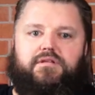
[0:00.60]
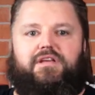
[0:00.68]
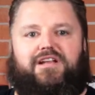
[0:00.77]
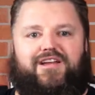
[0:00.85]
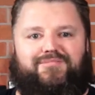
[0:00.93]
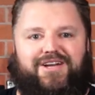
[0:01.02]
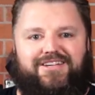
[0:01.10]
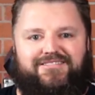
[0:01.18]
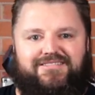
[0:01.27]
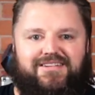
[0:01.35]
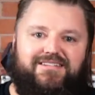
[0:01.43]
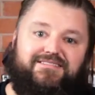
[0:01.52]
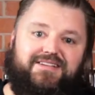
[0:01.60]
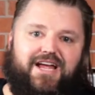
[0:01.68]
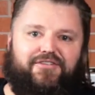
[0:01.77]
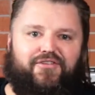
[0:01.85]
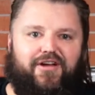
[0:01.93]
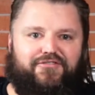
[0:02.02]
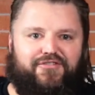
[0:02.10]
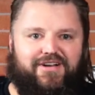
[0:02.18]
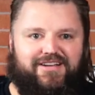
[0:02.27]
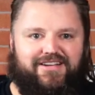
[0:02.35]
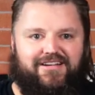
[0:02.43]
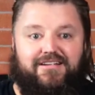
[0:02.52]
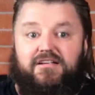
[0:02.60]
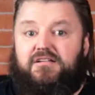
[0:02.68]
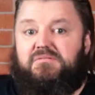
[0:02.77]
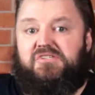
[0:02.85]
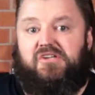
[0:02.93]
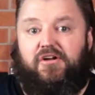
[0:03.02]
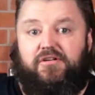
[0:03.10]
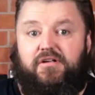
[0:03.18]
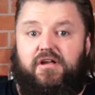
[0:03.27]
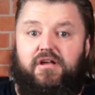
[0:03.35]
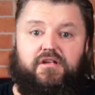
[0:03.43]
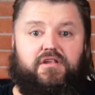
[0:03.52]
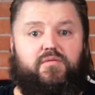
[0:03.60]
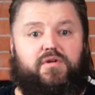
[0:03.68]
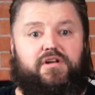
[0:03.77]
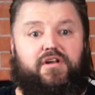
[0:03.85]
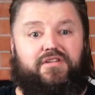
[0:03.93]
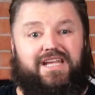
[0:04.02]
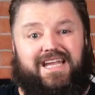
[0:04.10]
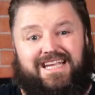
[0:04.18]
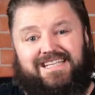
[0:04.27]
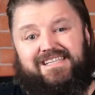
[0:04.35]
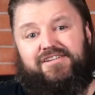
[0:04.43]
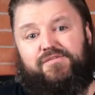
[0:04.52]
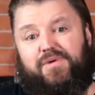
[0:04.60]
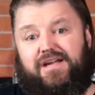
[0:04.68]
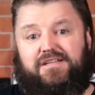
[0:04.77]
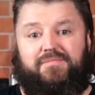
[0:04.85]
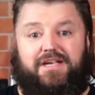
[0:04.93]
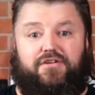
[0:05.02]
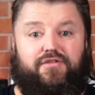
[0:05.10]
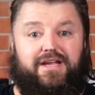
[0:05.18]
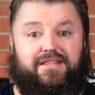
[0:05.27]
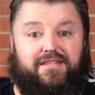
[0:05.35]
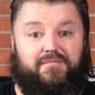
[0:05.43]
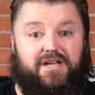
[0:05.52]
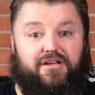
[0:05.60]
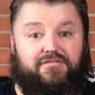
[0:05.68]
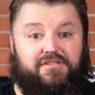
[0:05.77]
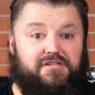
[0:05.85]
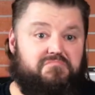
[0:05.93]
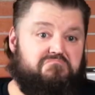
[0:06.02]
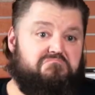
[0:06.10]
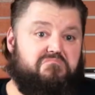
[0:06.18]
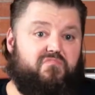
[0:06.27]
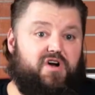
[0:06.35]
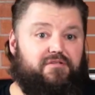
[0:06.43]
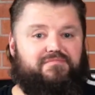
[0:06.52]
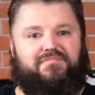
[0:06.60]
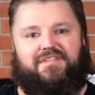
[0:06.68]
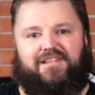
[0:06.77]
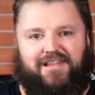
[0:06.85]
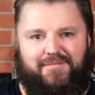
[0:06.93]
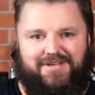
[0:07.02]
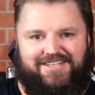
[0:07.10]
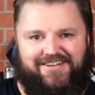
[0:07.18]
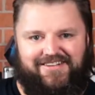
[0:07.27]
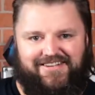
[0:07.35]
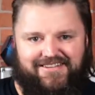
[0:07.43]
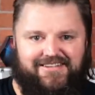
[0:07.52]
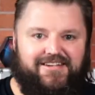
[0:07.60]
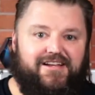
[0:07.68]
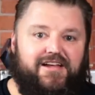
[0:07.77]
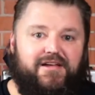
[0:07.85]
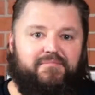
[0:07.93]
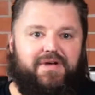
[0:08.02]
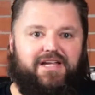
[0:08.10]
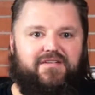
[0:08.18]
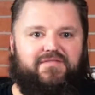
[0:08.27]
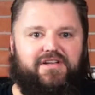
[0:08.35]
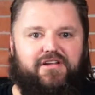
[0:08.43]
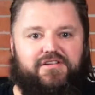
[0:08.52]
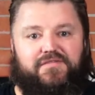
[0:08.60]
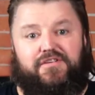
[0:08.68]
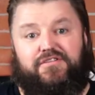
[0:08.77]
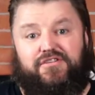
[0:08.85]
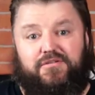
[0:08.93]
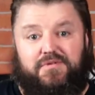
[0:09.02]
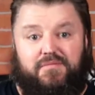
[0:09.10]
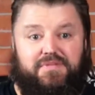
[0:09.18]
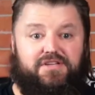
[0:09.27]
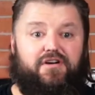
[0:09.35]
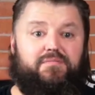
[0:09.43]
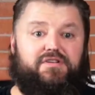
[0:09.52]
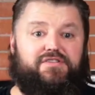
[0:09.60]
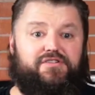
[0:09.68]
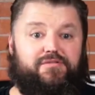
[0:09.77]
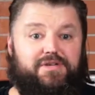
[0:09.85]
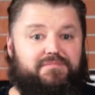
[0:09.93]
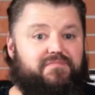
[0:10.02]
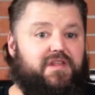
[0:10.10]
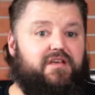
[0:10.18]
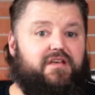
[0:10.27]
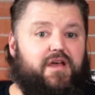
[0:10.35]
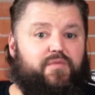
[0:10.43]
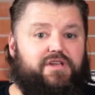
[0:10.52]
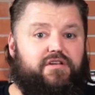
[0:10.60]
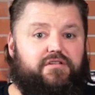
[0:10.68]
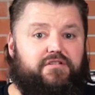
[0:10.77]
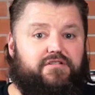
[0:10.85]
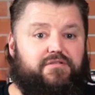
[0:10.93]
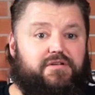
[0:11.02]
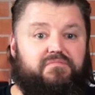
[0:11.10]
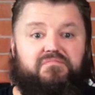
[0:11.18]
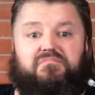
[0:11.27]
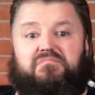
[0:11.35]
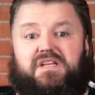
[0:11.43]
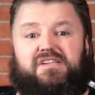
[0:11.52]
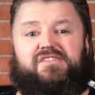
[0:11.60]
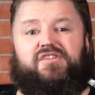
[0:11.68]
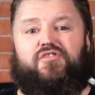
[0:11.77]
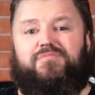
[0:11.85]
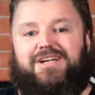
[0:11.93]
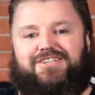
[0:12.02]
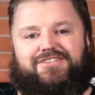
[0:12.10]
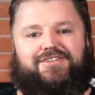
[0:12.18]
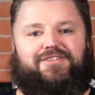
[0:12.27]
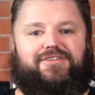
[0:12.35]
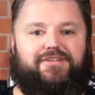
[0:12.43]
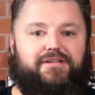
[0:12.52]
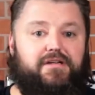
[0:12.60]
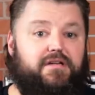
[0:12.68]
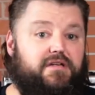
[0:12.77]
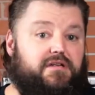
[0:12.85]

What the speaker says: G'day mate, how's life treating you? So, you want to know the easiest way to make great thumbnails? Well, let me tell you, making videos for YouTube can be time consuming, and when you're new to it, there's so much to learn.